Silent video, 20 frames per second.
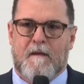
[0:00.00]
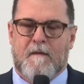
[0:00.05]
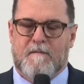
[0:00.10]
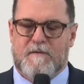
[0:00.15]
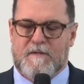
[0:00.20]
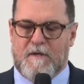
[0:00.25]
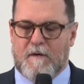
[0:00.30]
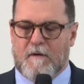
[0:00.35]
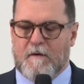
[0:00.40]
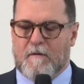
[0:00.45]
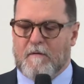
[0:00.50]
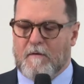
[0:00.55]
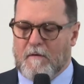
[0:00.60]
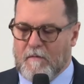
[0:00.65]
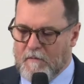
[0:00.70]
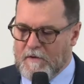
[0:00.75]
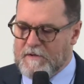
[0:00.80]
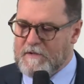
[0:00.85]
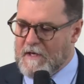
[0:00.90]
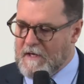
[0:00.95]
So
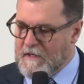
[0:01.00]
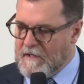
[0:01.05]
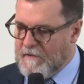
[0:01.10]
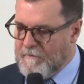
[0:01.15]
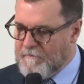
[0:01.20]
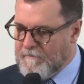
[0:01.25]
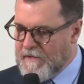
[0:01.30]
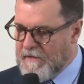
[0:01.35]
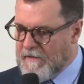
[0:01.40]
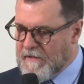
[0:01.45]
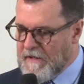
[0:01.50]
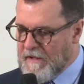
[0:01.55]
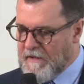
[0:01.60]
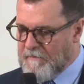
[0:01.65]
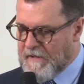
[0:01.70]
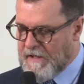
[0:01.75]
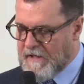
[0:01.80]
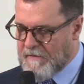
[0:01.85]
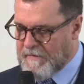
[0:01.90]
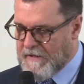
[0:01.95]
we'll talk a bit, little
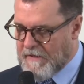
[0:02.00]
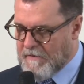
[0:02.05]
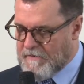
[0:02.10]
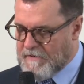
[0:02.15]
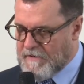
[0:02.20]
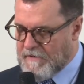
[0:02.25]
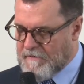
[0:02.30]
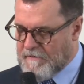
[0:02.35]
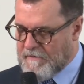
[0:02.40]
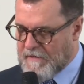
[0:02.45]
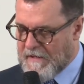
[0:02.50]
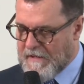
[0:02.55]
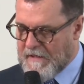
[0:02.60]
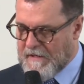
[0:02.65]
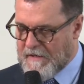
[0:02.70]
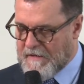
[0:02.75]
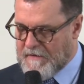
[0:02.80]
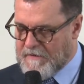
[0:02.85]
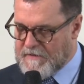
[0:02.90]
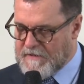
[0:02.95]
bit about
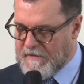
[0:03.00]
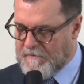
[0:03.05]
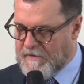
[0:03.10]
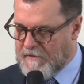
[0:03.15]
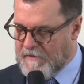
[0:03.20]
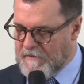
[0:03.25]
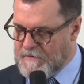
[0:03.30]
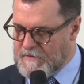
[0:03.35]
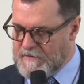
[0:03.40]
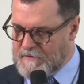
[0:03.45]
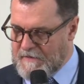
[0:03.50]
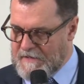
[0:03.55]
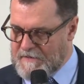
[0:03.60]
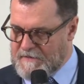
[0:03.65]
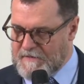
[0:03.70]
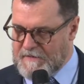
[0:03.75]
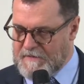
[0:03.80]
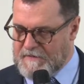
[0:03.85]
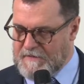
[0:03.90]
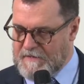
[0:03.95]
uh, some of those
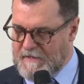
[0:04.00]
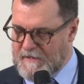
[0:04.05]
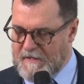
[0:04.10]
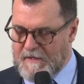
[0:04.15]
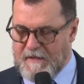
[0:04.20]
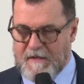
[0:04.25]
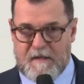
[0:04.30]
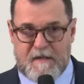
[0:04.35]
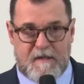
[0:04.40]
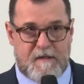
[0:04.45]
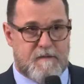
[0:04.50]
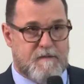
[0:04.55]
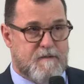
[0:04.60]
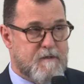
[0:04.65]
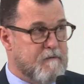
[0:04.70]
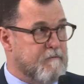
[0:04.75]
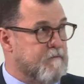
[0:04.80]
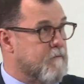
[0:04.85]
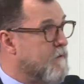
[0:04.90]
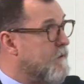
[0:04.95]
stresses and
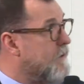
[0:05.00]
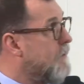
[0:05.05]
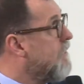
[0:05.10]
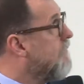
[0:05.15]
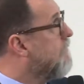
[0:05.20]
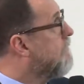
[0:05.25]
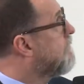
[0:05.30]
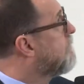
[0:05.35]
so forth.